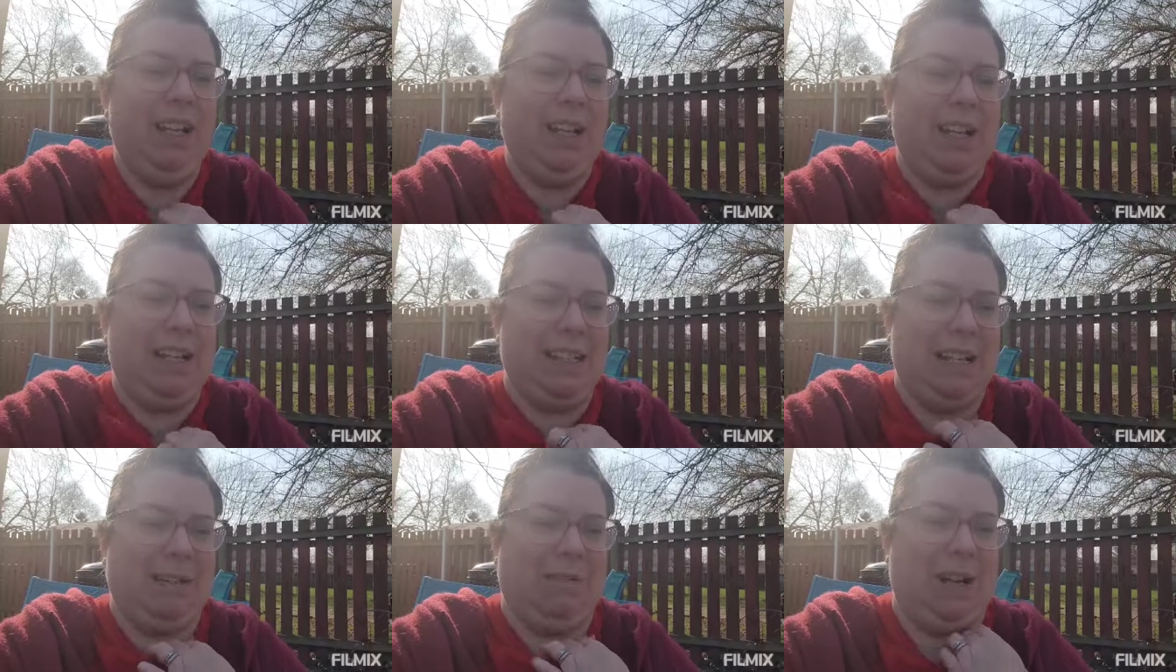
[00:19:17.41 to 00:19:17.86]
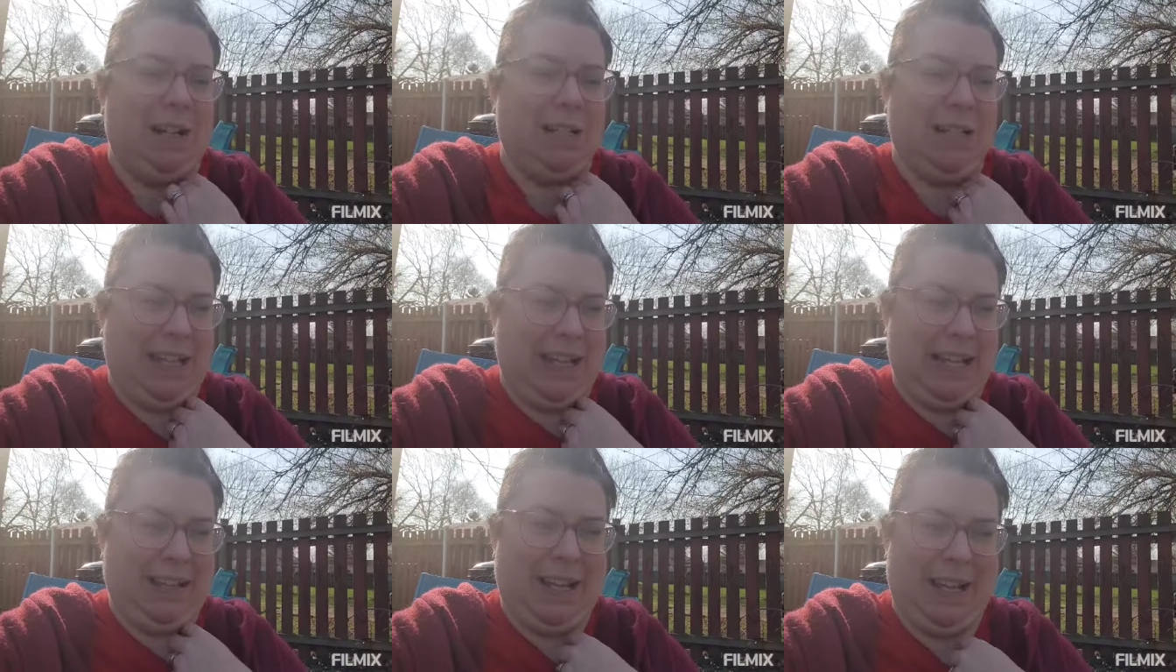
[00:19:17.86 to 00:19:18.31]
because I wanted
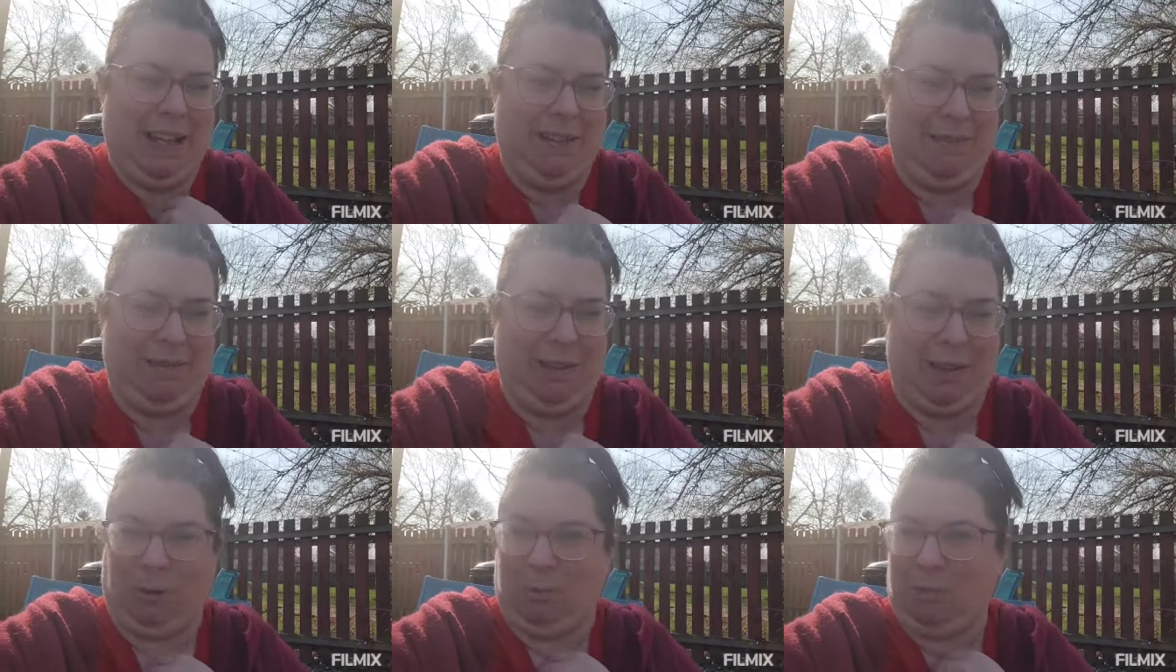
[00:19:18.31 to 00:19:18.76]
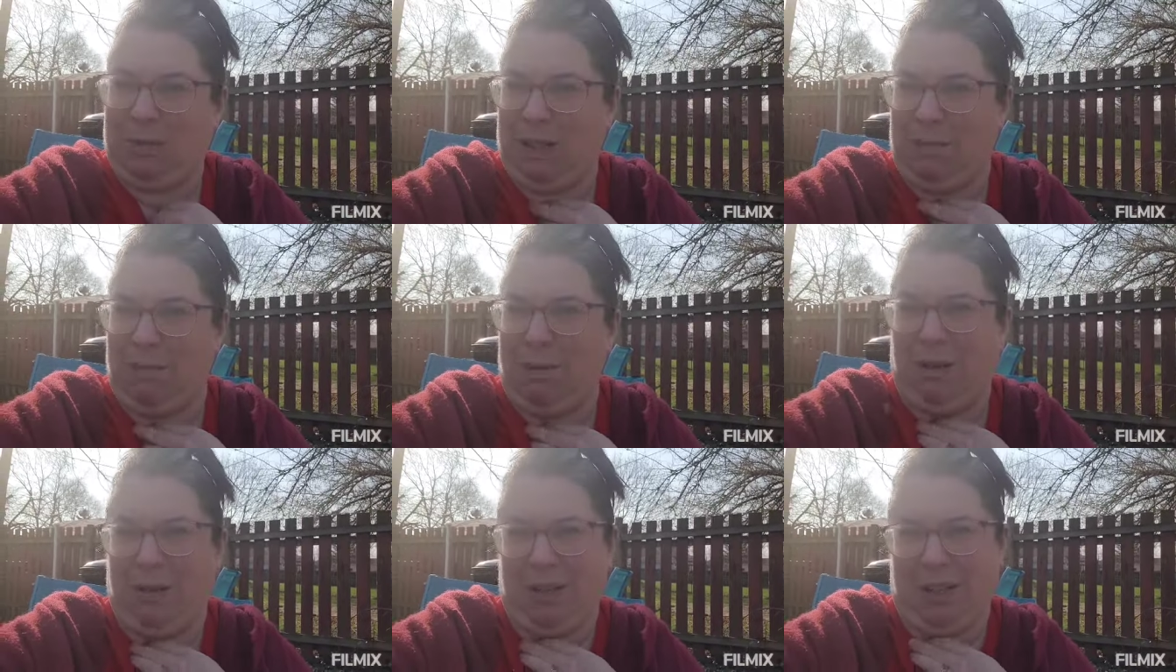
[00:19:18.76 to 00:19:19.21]
to get that filmed
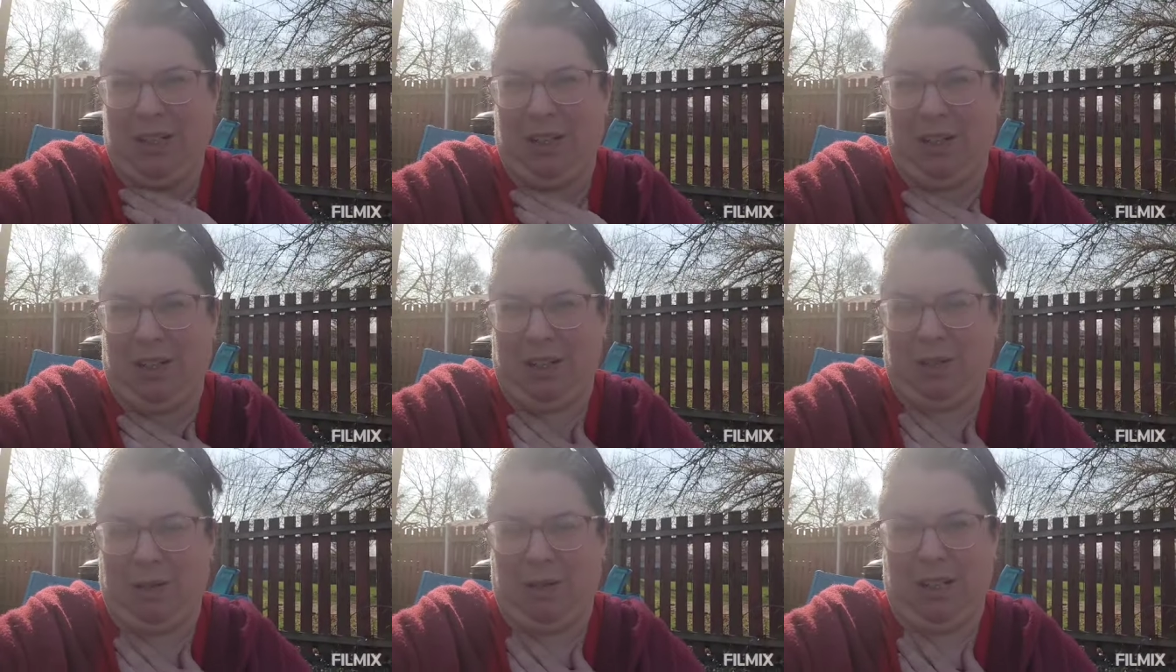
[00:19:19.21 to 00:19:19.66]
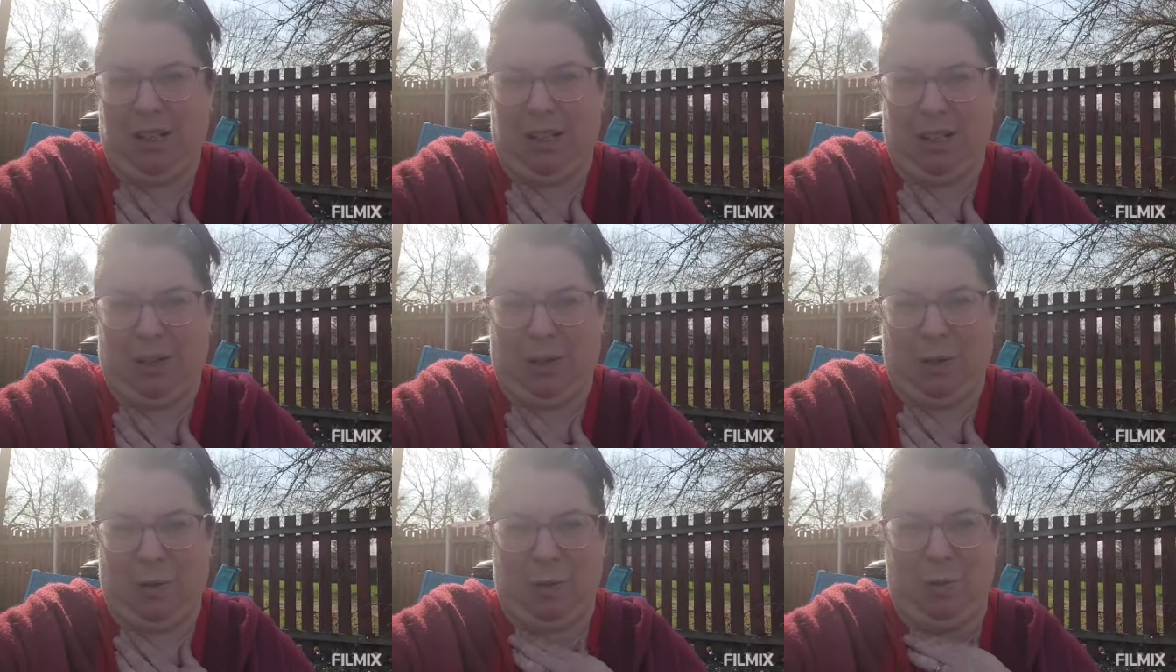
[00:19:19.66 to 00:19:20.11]
and posted on
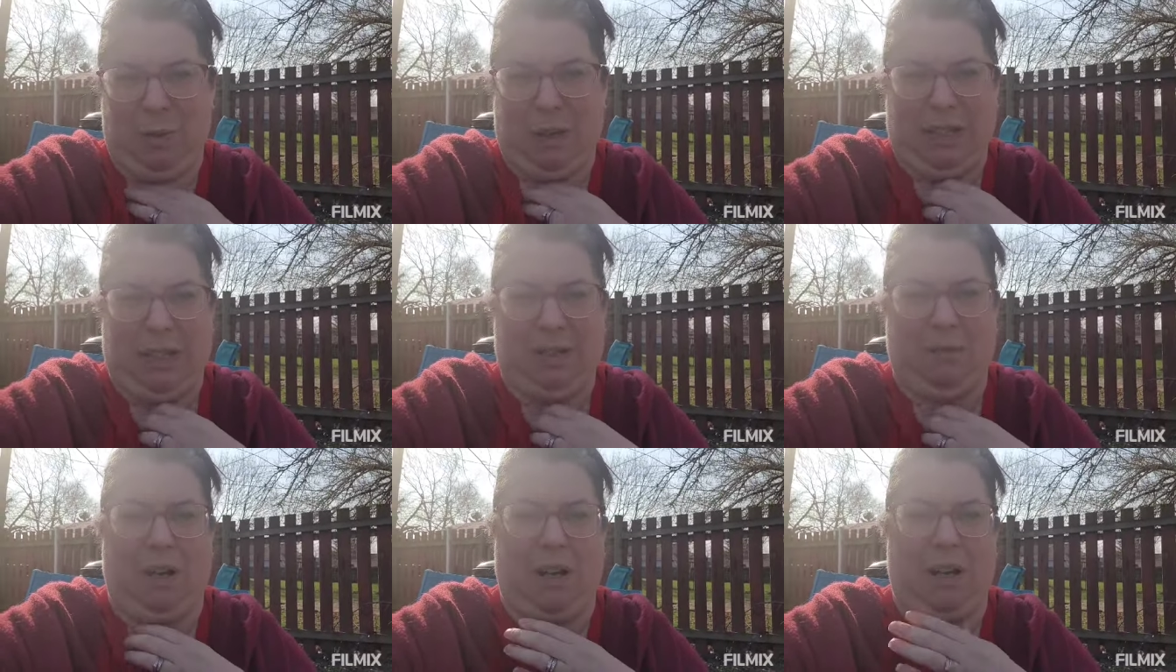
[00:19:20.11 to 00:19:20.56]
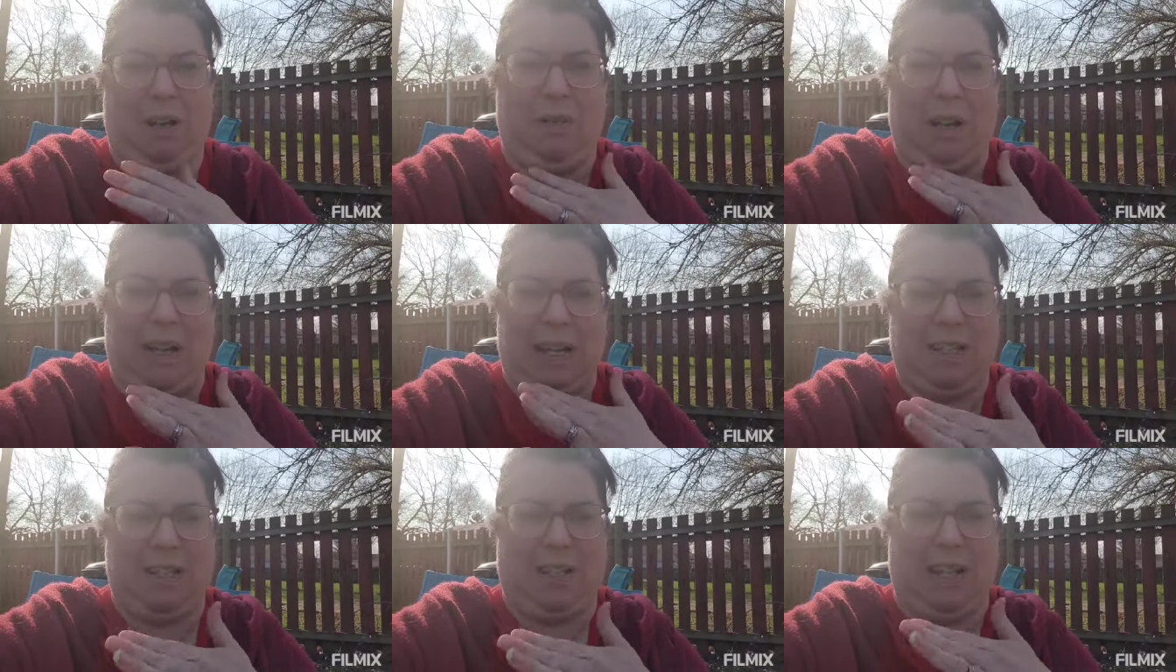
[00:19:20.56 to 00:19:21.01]
YouTube. I didn't want to
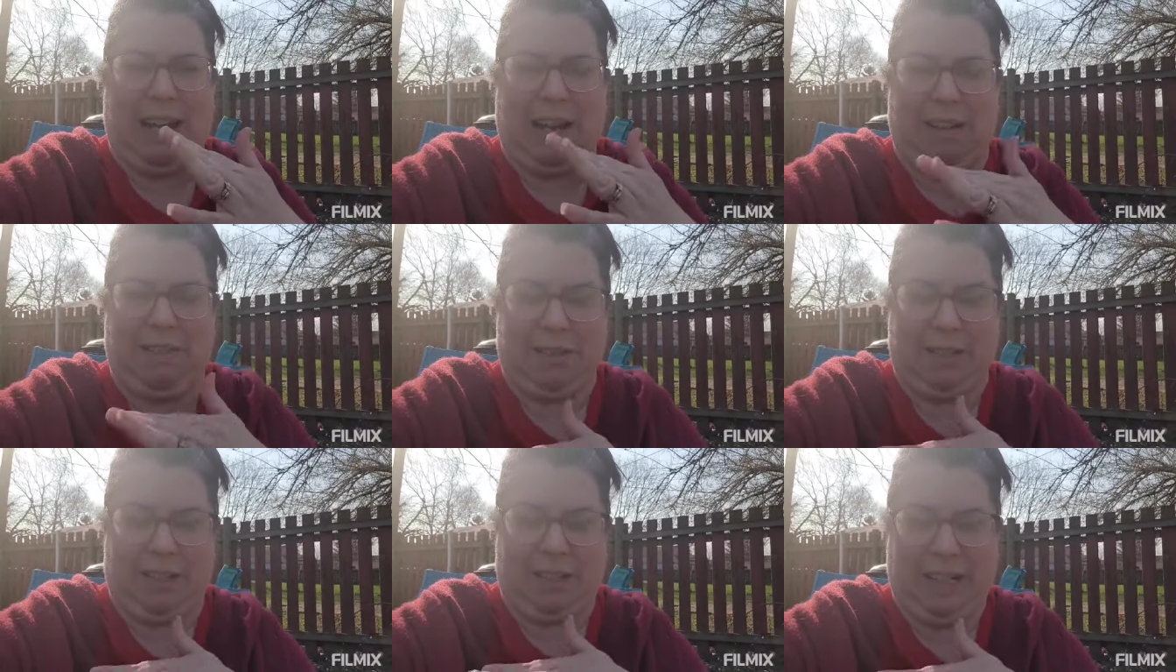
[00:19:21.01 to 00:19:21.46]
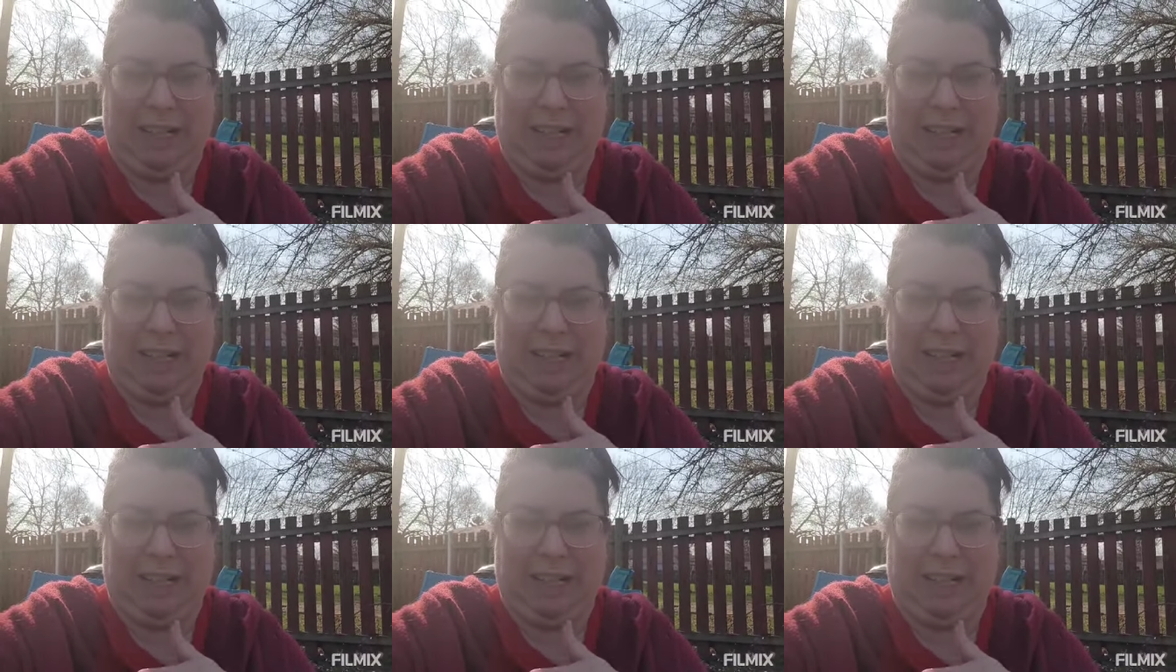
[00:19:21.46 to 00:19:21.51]
wait till after